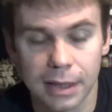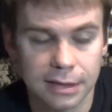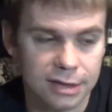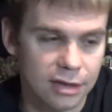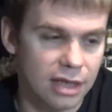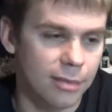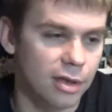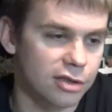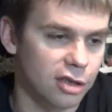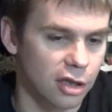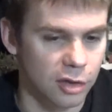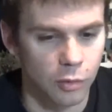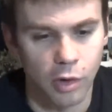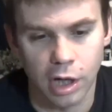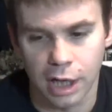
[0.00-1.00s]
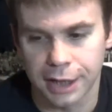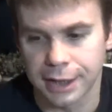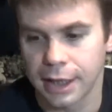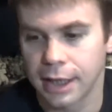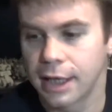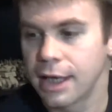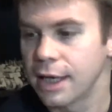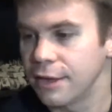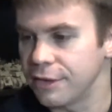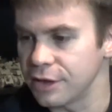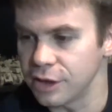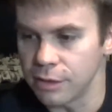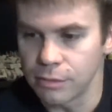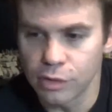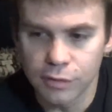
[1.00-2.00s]
Let's say you come in on turn 1, then
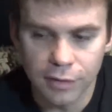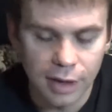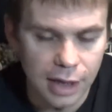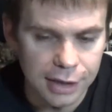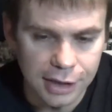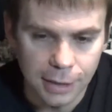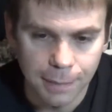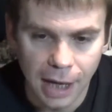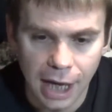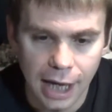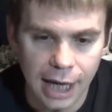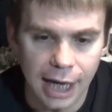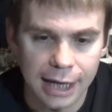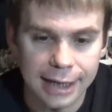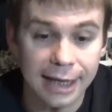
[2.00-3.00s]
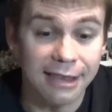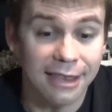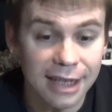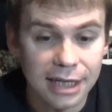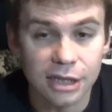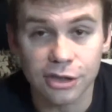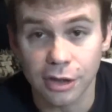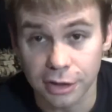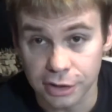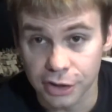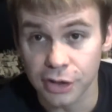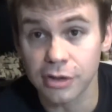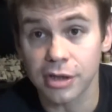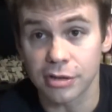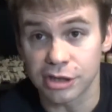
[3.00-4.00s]
you move around your pod. Then in turn
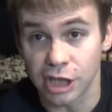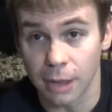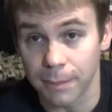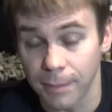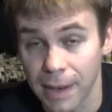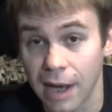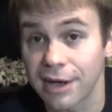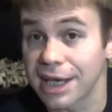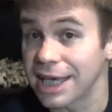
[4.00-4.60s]
2 you dump them out.